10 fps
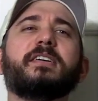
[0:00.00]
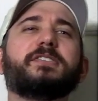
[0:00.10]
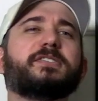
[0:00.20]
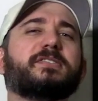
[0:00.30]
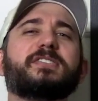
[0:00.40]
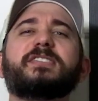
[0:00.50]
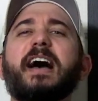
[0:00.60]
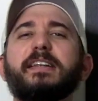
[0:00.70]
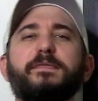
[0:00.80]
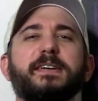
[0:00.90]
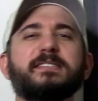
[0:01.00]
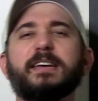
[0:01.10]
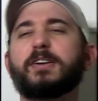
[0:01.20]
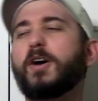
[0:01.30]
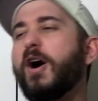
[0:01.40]
just side effects
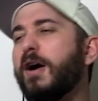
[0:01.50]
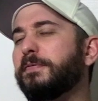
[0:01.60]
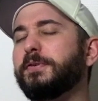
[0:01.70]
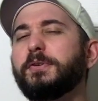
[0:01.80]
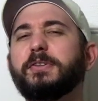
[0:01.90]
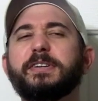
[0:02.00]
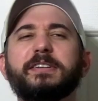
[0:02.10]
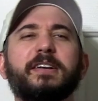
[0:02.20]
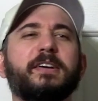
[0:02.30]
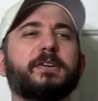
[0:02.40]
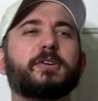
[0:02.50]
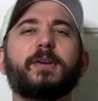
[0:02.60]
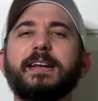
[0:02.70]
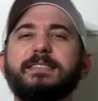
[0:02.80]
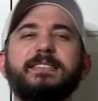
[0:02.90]
that are awful and
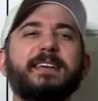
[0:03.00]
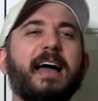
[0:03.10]
crazy.